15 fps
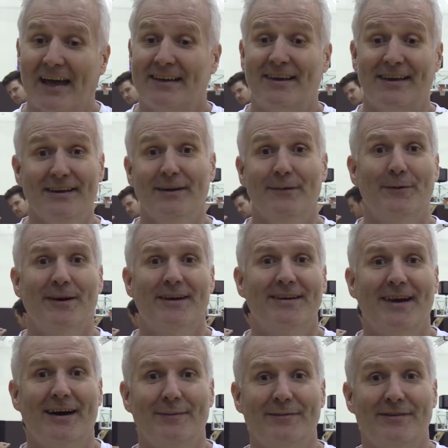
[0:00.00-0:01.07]
killer when it
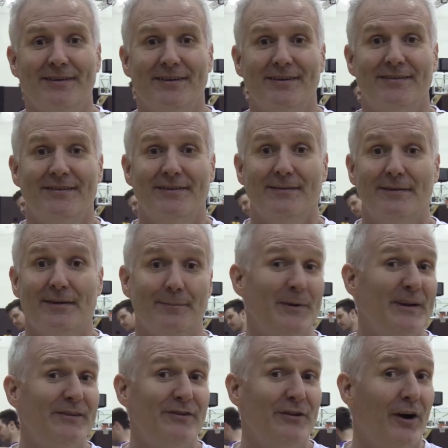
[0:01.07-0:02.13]
comes to
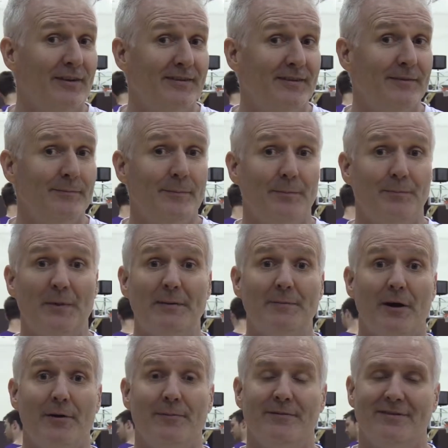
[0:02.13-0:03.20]
big shots and big
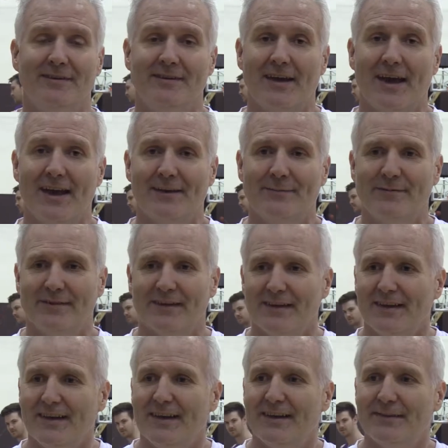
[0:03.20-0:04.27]
moments in games.
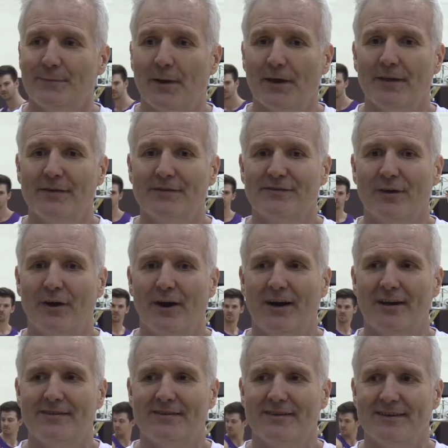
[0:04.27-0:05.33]
He's one of those
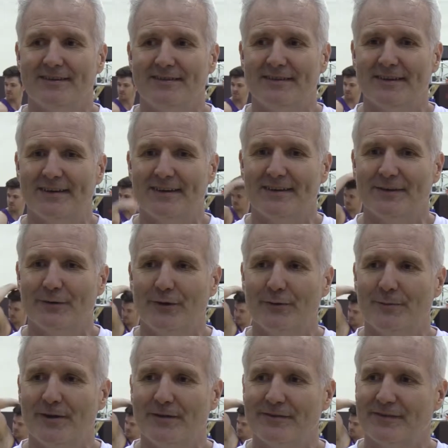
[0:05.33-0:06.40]
guys that you
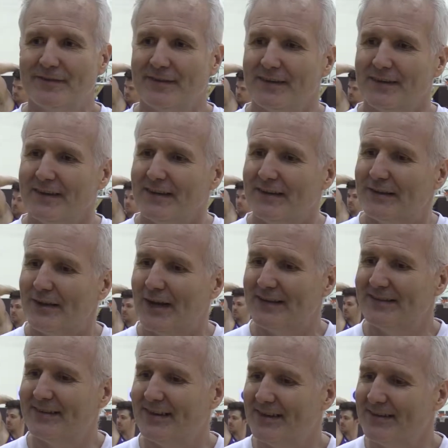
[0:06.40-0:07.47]
almost
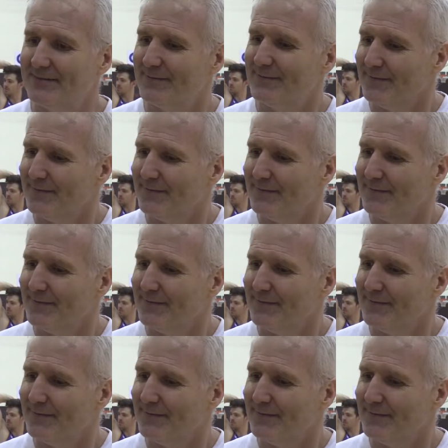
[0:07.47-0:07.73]
like to